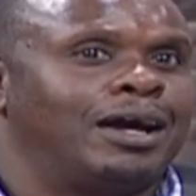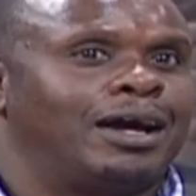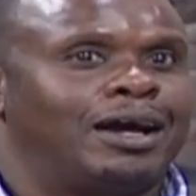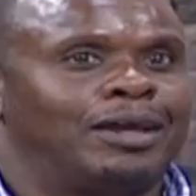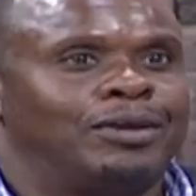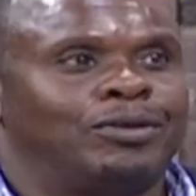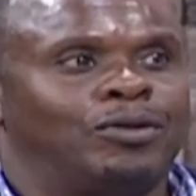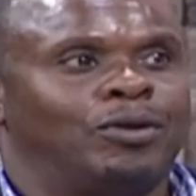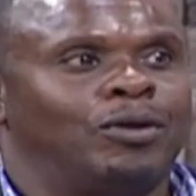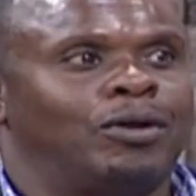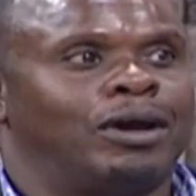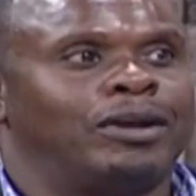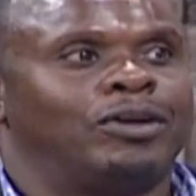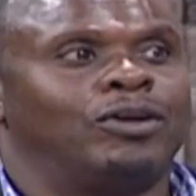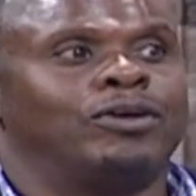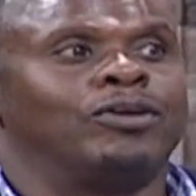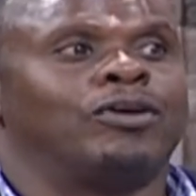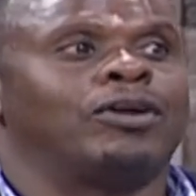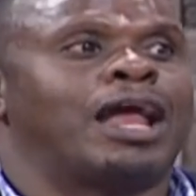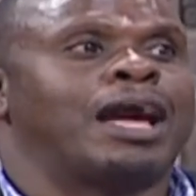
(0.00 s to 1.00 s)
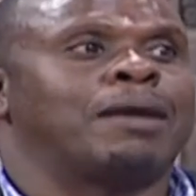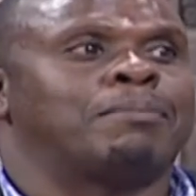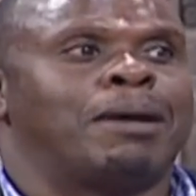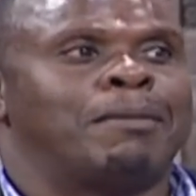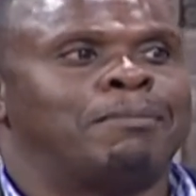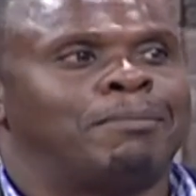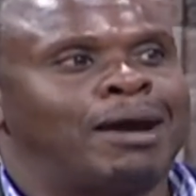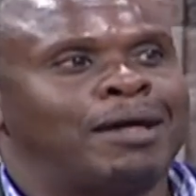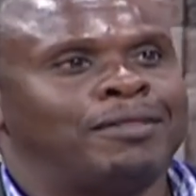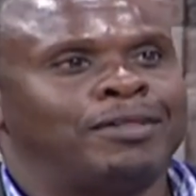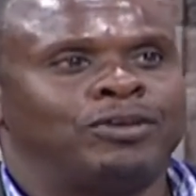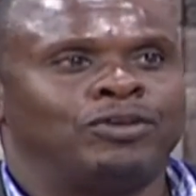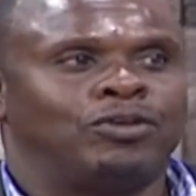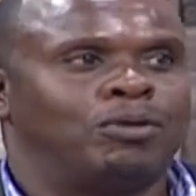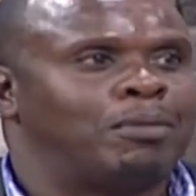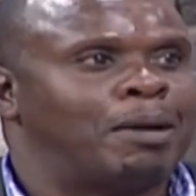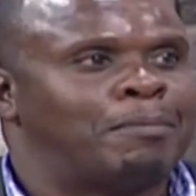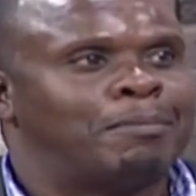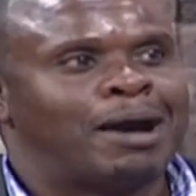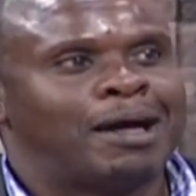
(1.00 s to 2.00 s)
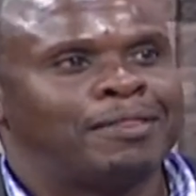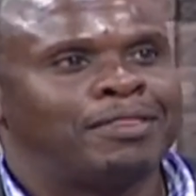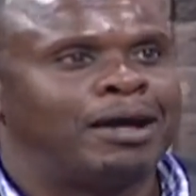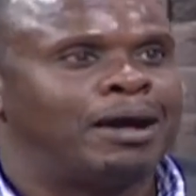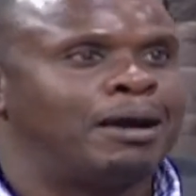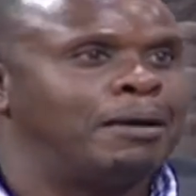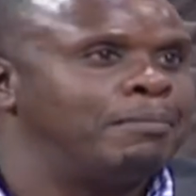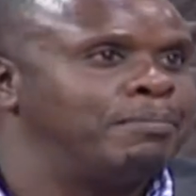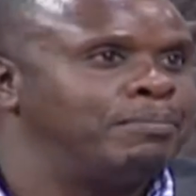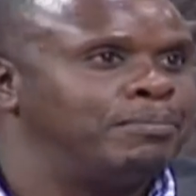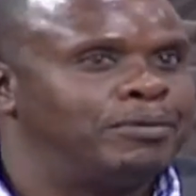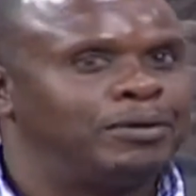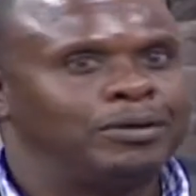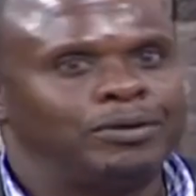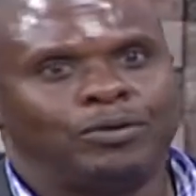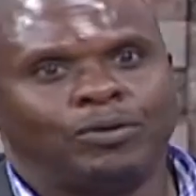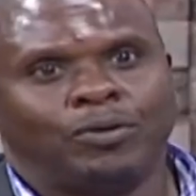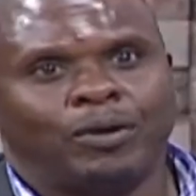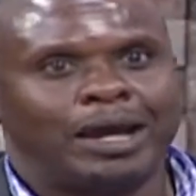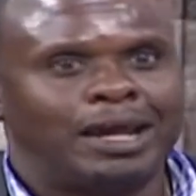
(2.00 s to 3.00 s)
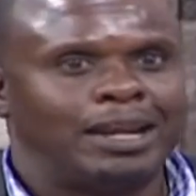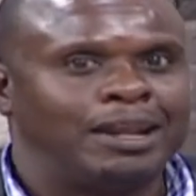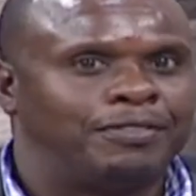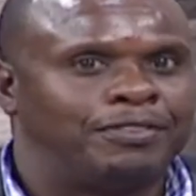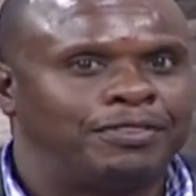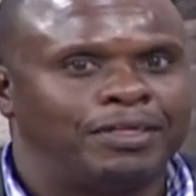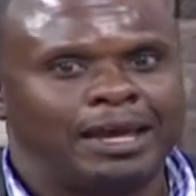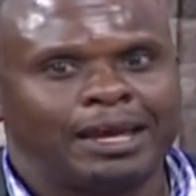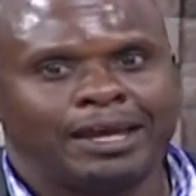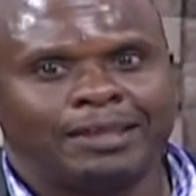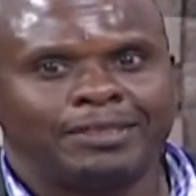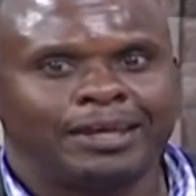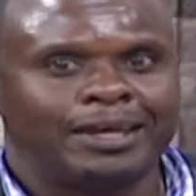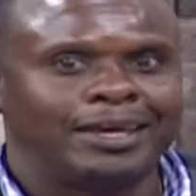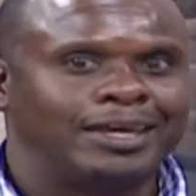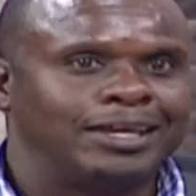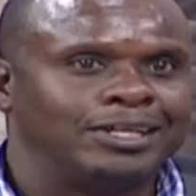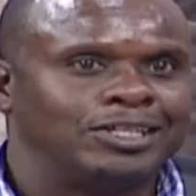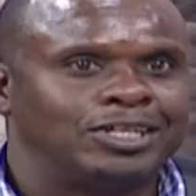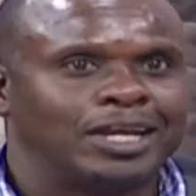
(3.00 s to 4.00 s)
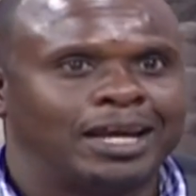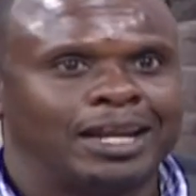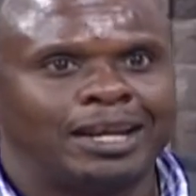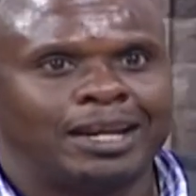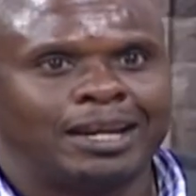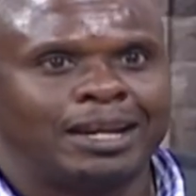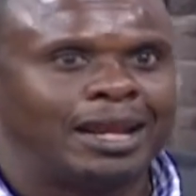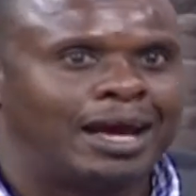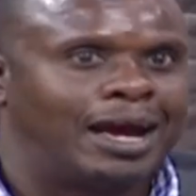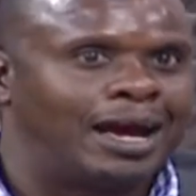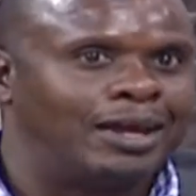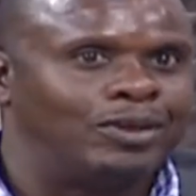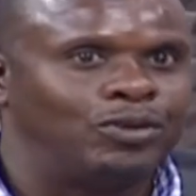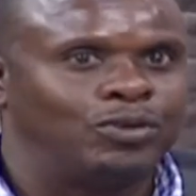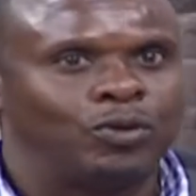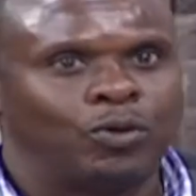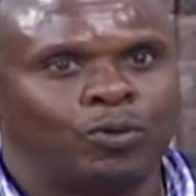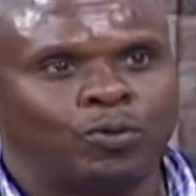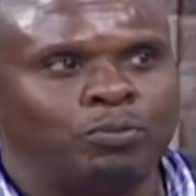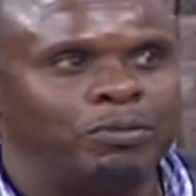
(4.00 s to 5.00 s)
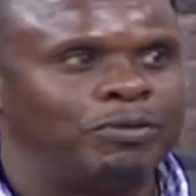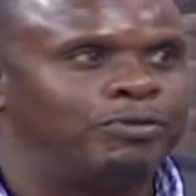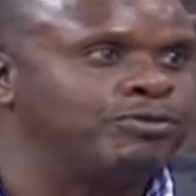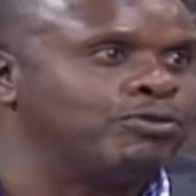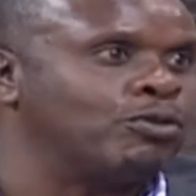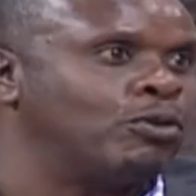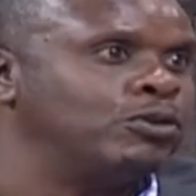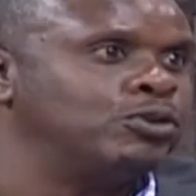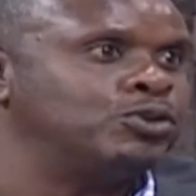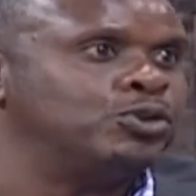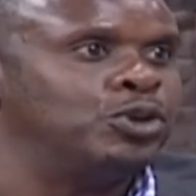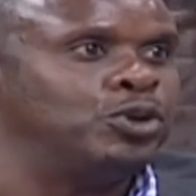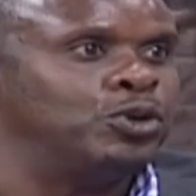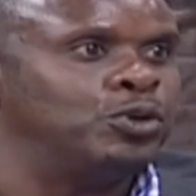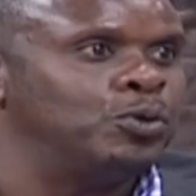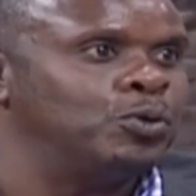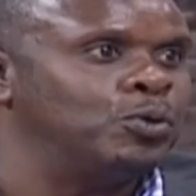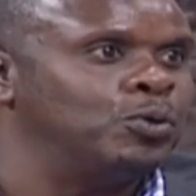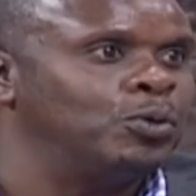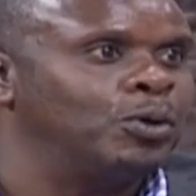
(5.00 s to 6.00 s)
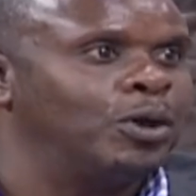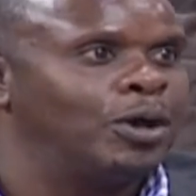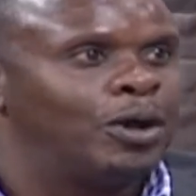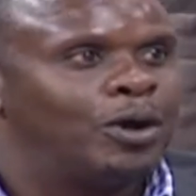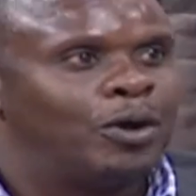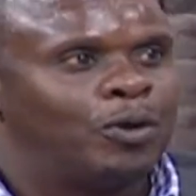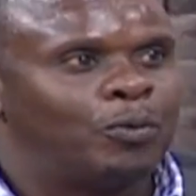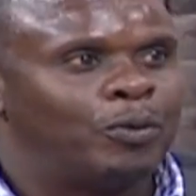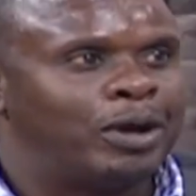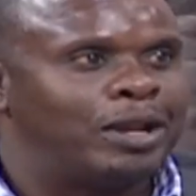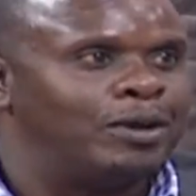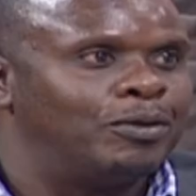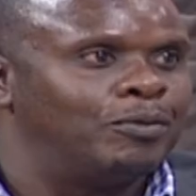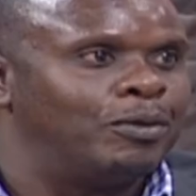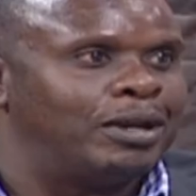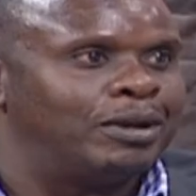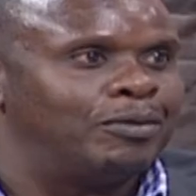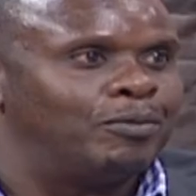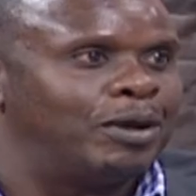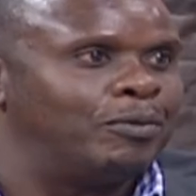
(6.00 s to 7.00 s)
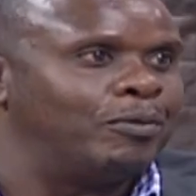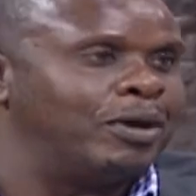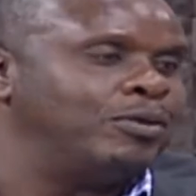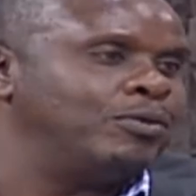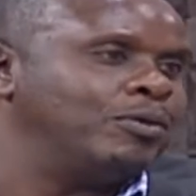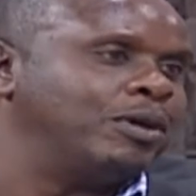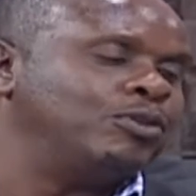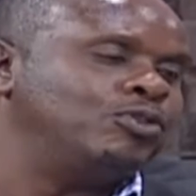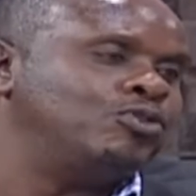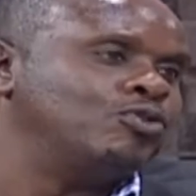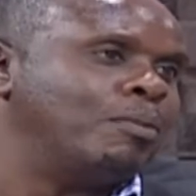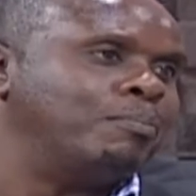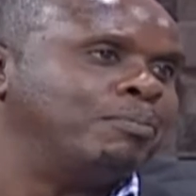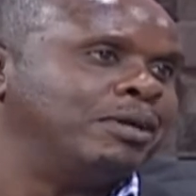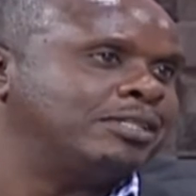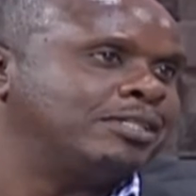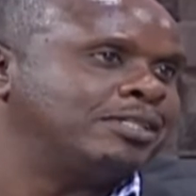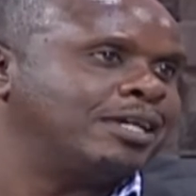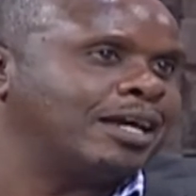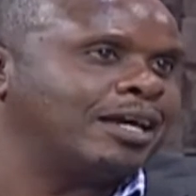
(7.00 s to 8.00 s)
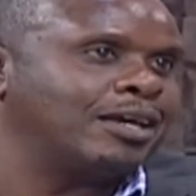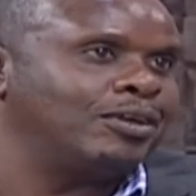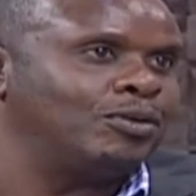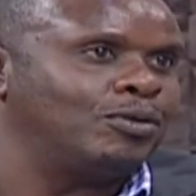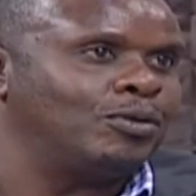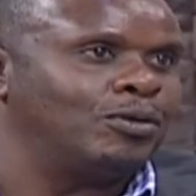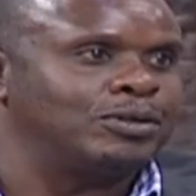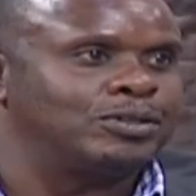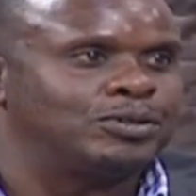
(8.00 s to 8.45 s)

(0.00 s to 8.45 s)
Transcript: Not like my mother. You know, my mother, anything in the kitchen, could be thrown to you when you do a mistake.